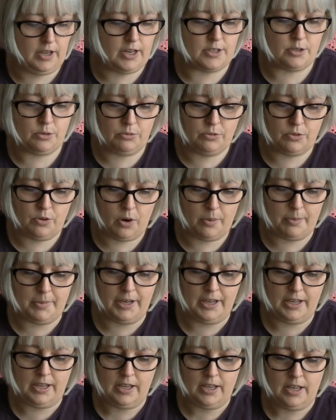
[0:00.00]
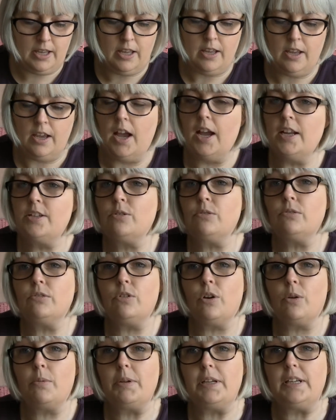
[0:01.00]
I don't normally, I don't
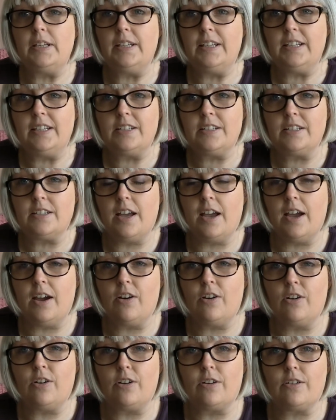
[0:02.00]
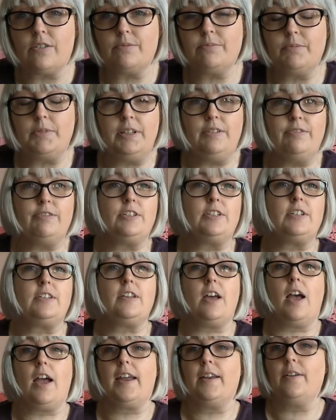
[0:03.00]
normally knit or even
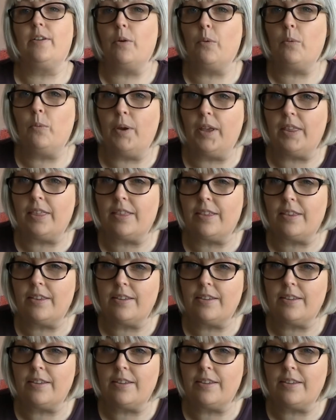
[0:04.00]
design with